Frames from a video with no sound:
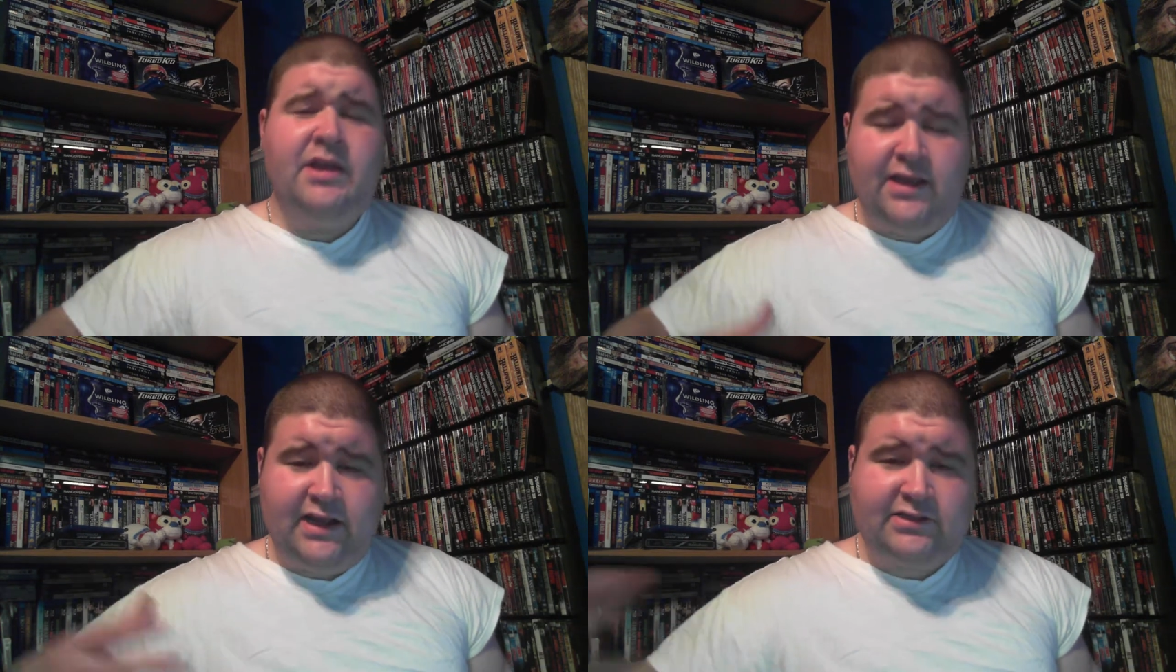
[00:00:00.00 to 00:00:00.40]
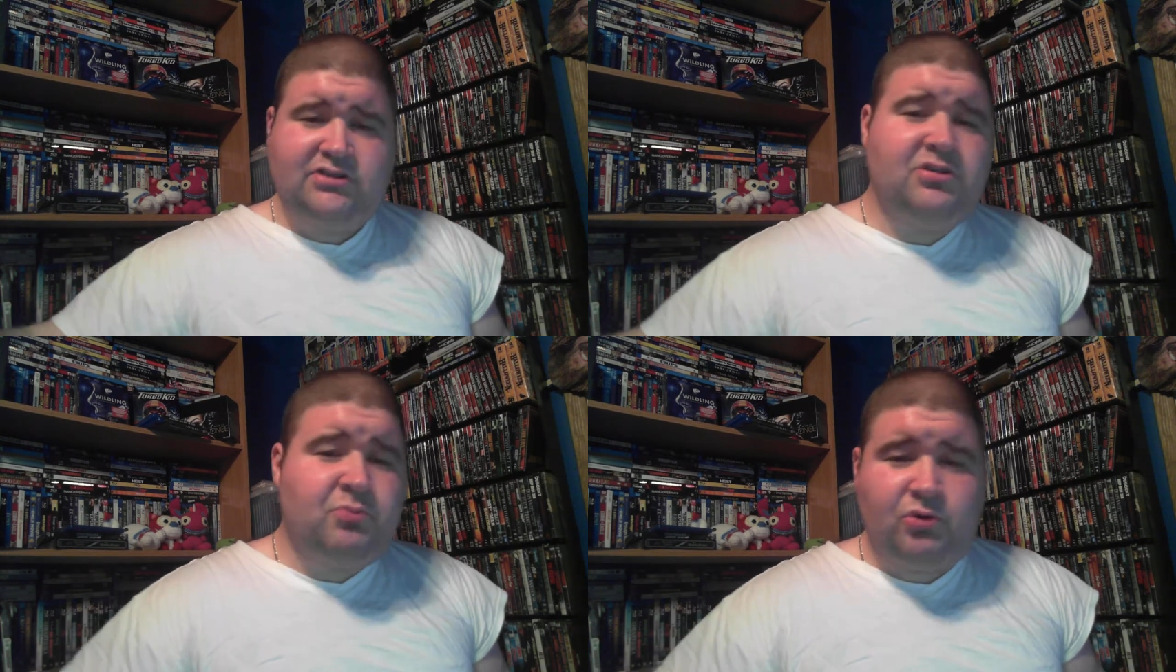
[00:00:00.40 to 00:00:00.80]
You got
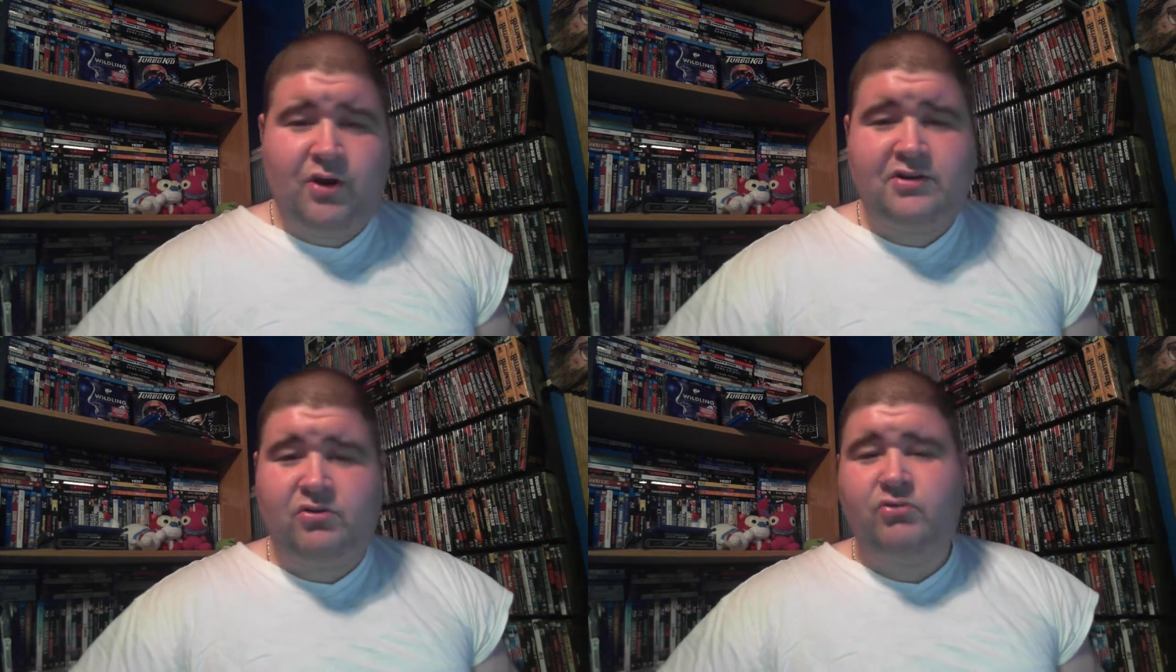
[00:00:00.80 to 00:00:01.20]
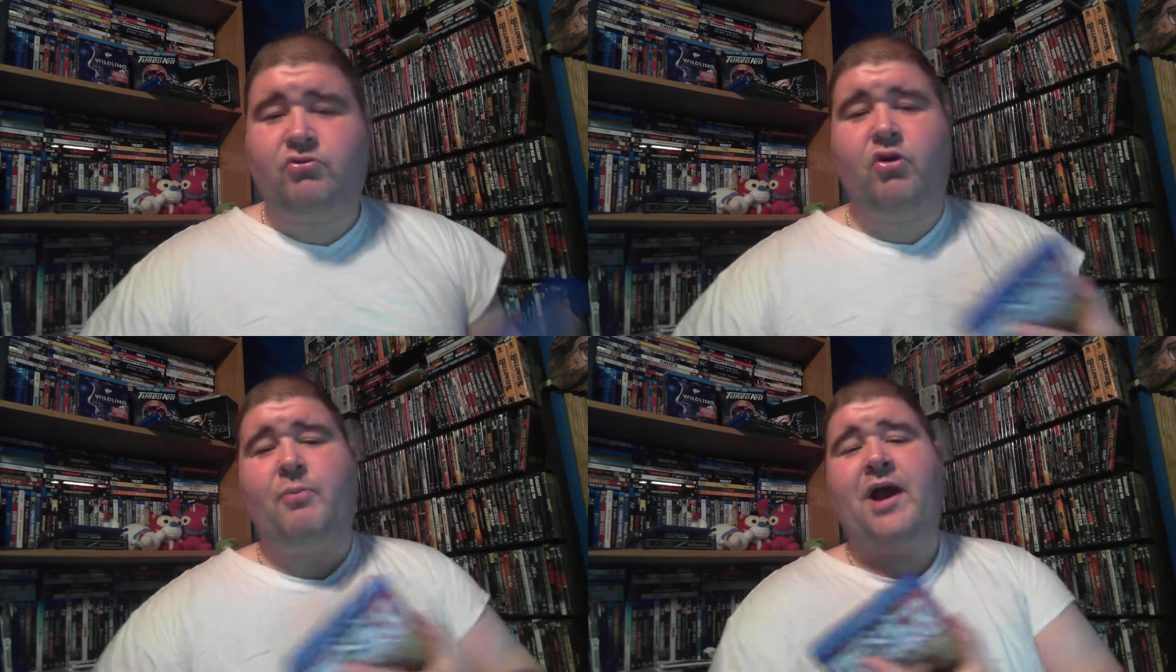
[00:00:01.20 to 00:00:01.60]
Super Retro
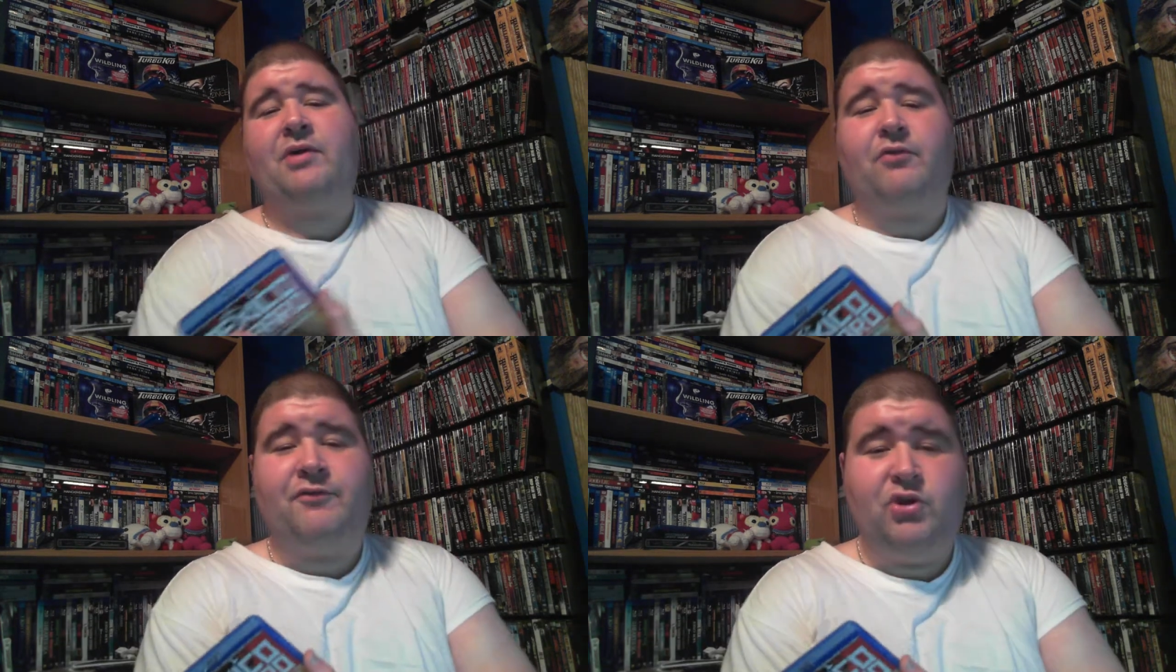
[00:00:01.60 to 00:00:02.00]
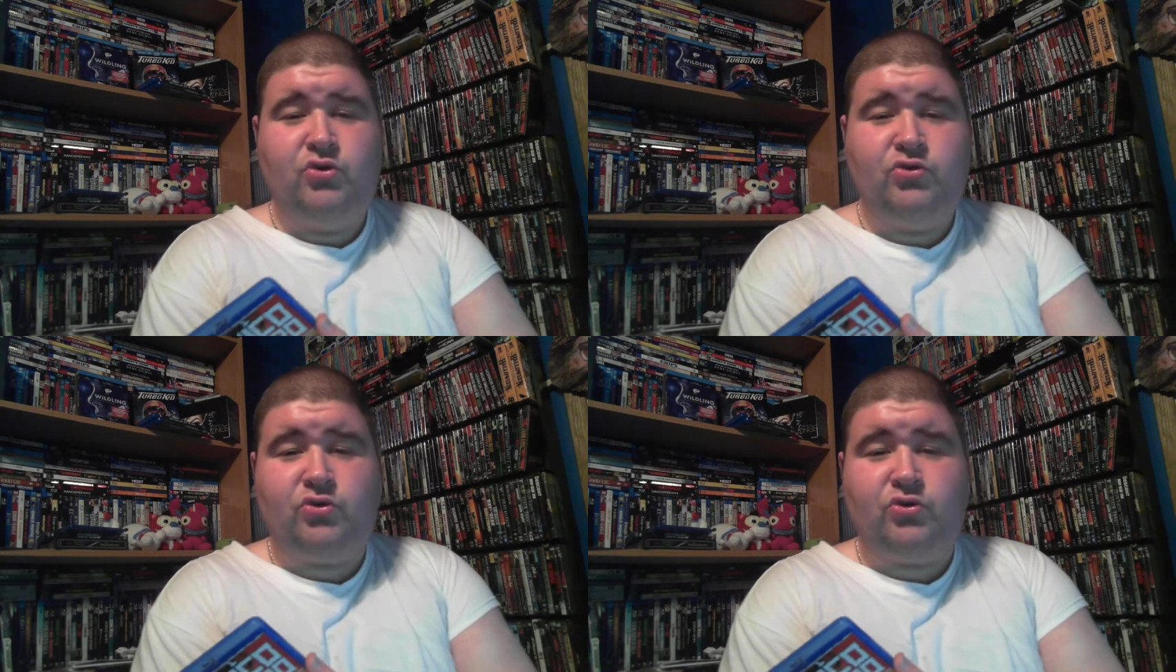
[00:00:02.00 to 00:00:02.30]
Throwback Reviews,